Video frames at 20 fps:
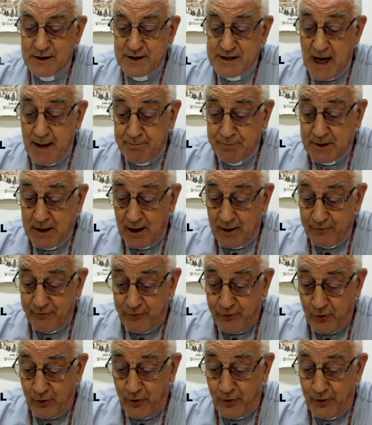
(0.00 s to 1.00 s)
Chapter
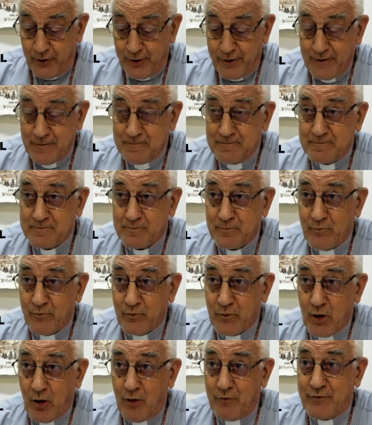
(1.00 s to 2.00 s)
4
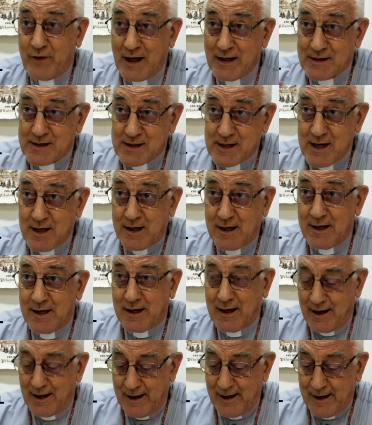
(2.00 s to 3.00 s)
of the
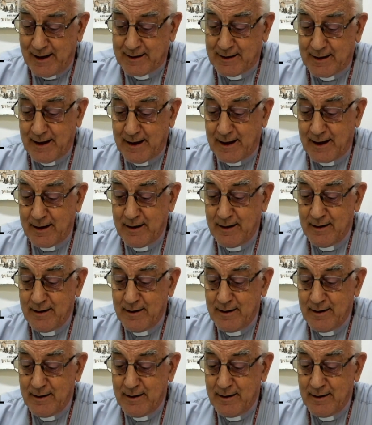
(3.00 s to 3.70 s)
encyclical letter